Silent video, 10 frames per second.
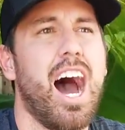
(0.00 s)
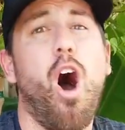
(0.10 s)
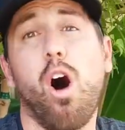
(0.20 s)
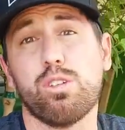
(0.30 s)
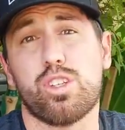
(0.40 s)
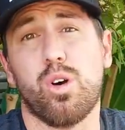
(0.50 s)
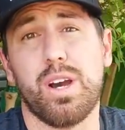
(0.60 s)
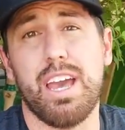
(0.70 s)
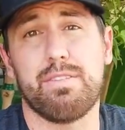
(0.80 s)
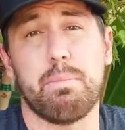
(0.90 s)

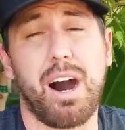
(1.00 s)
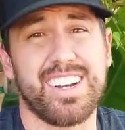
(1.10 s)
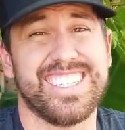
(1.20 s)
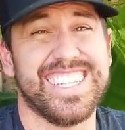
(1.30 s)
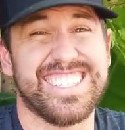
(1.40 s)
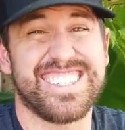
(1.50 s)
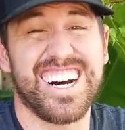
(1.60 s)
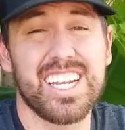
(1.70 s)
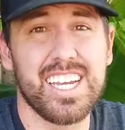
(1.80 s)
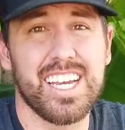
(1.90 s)
Also, if the pot is in the
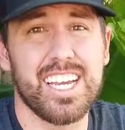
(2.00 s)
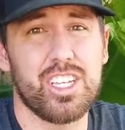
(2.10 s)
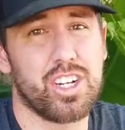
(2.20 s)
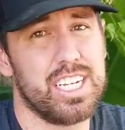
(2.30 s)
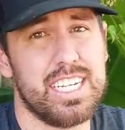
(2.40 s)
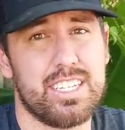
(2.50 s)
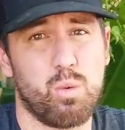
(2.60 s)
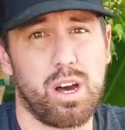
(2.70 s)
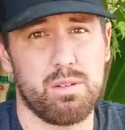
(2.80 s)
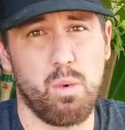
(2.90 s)
sun, you're gonna need to
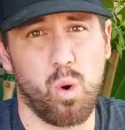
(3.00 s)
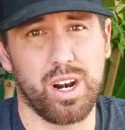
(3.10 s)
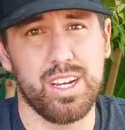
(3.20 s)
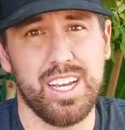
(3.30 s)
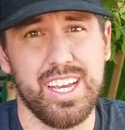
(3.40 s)
water more.